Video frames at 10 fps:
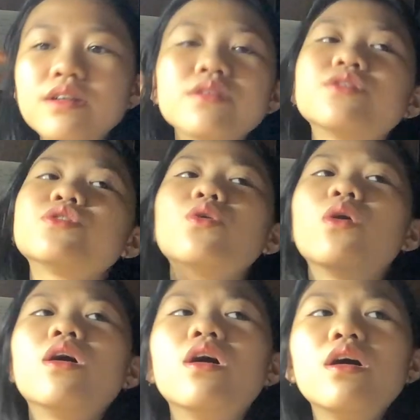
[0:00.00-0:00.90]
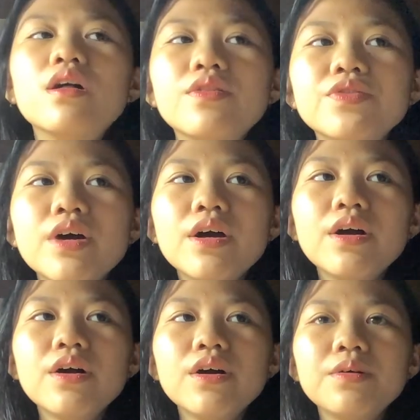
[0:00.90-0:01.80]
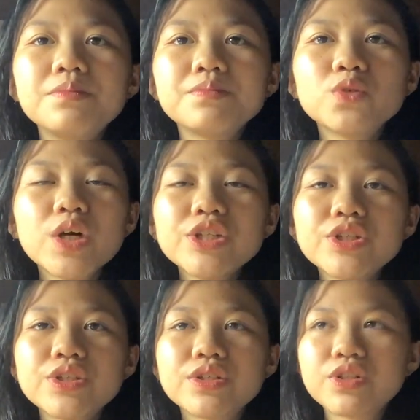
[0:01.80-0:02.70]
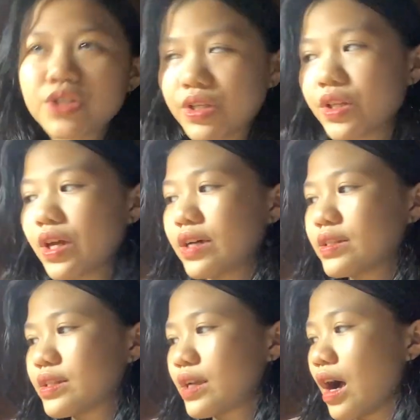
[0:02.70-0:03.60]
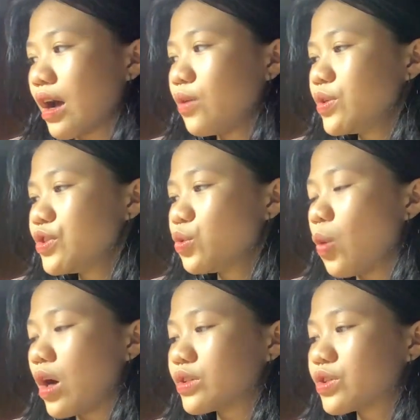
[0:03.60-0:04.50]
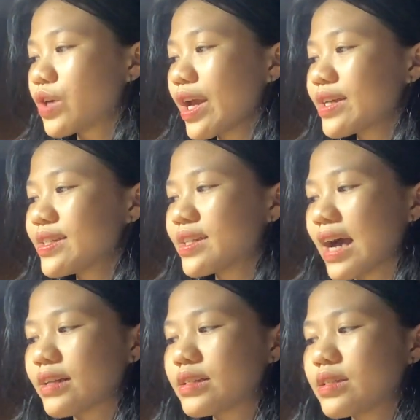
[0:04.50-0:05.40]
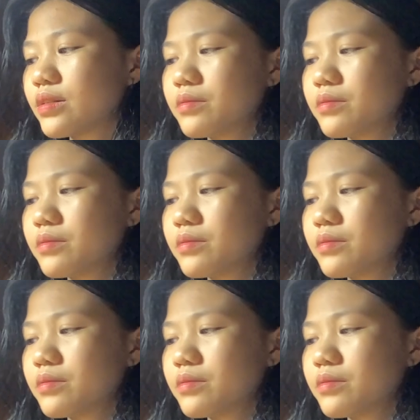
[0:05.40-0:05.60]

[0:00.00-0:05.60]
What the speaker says: So the question that I was wondering is that